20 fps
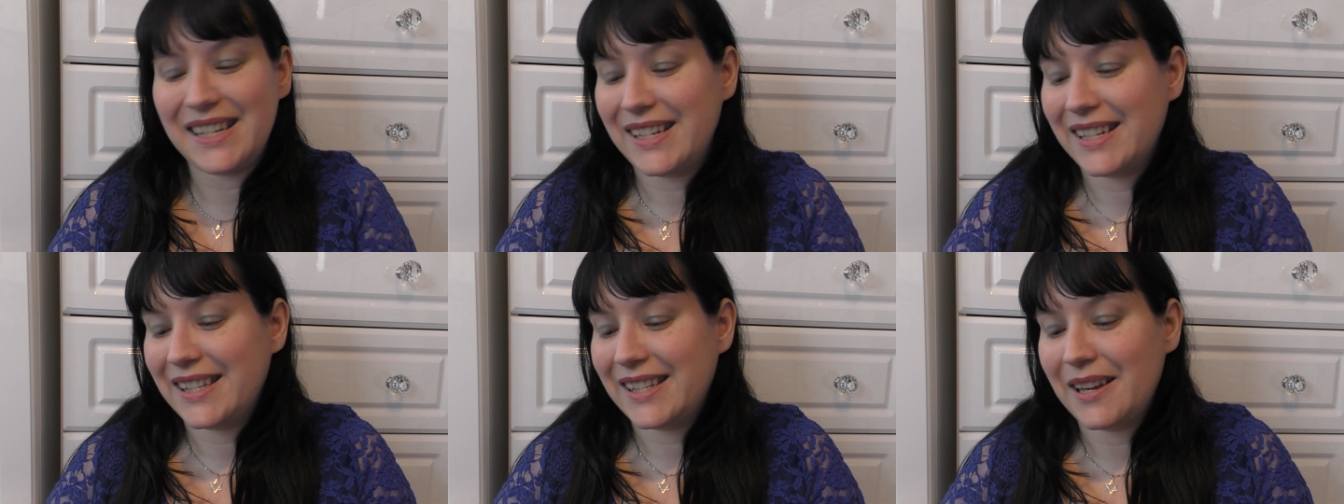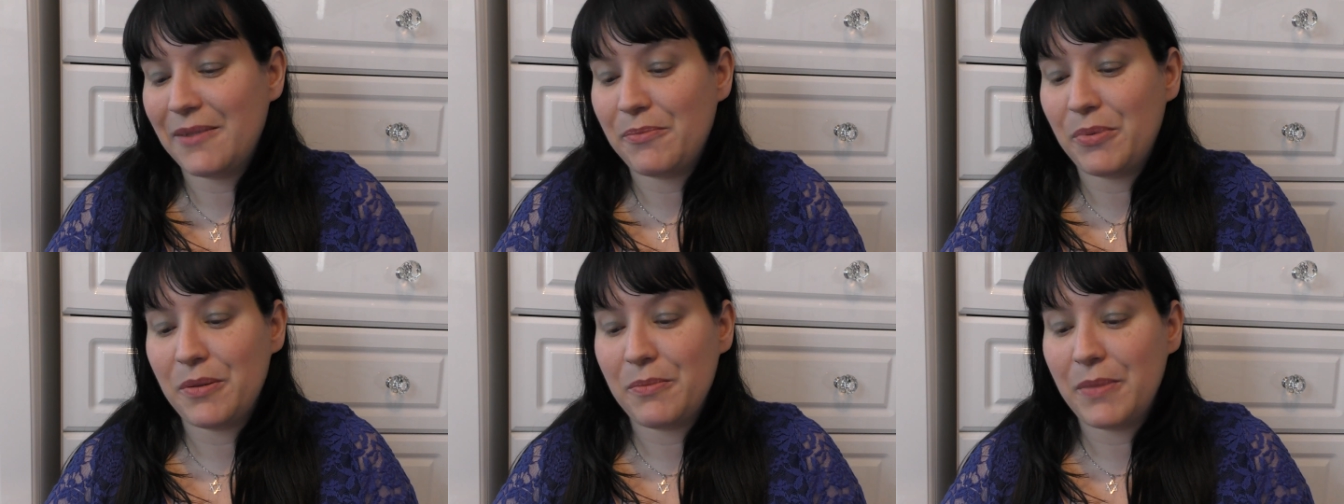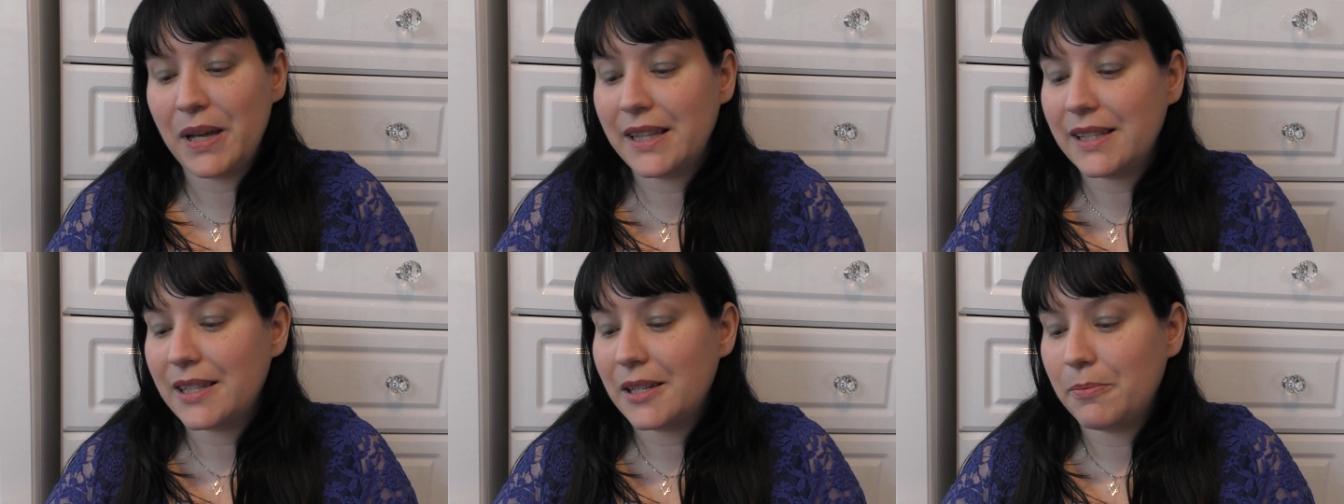She said we're
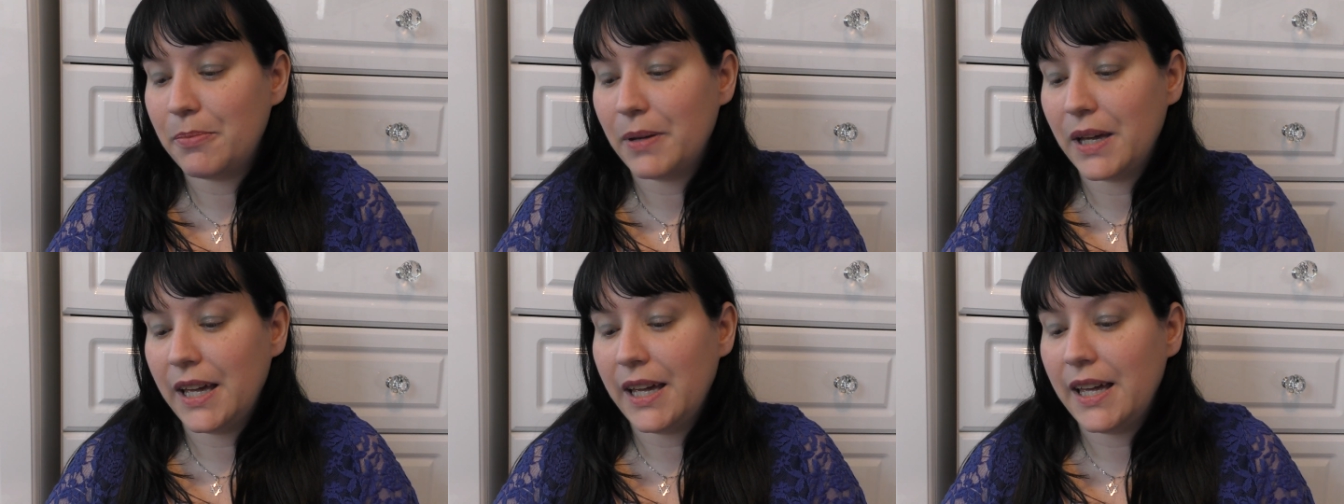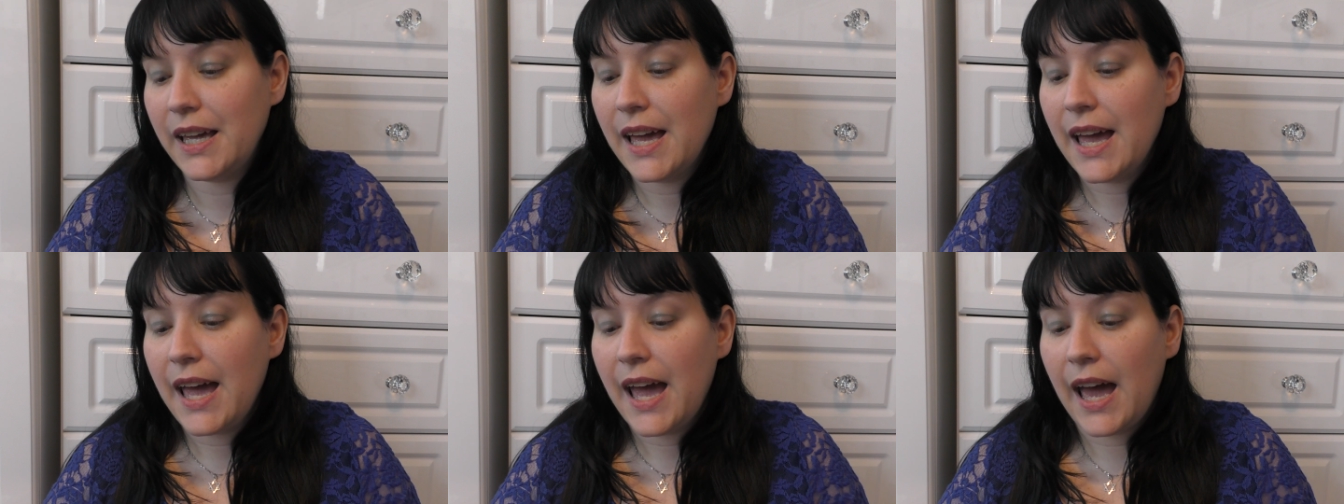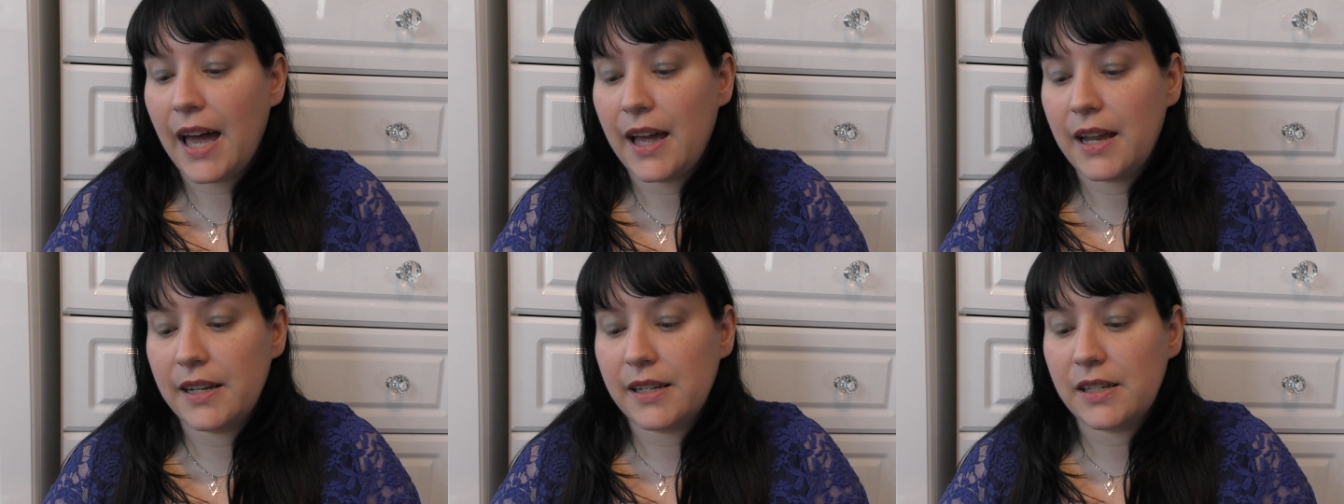meant to be
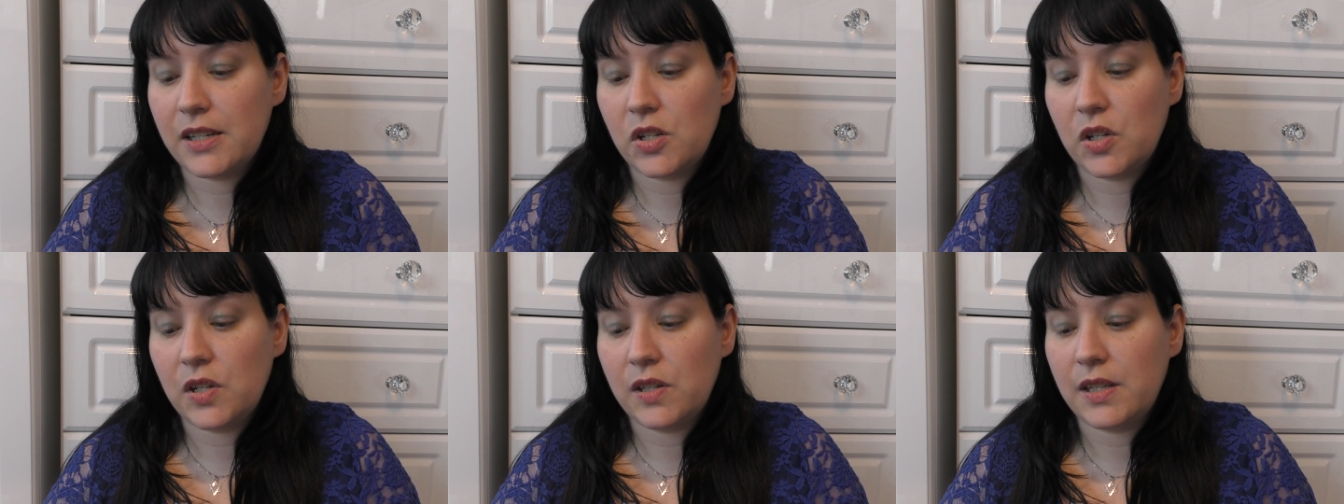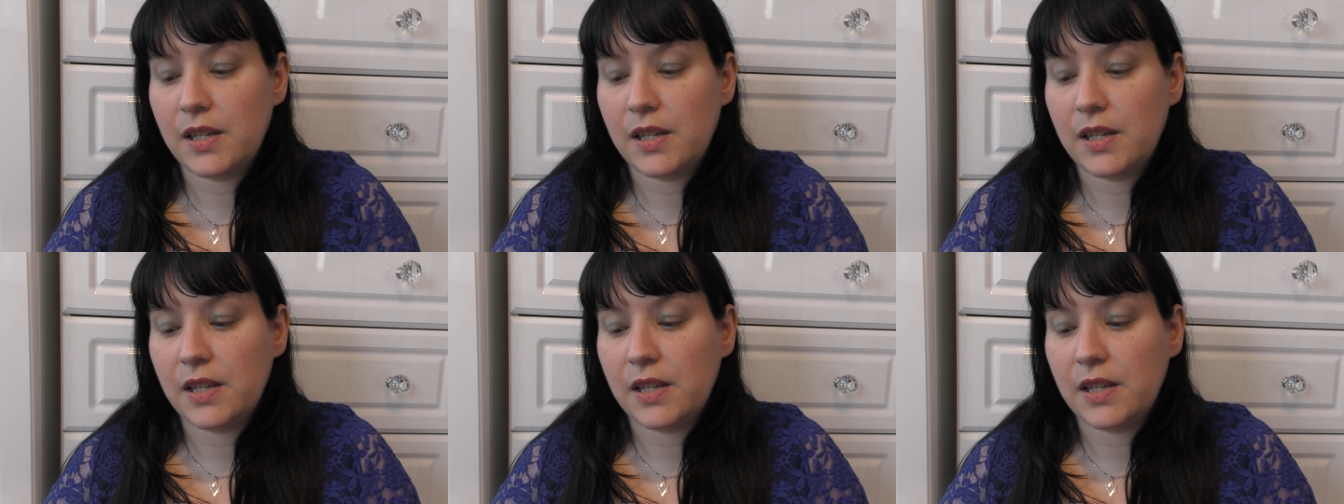and she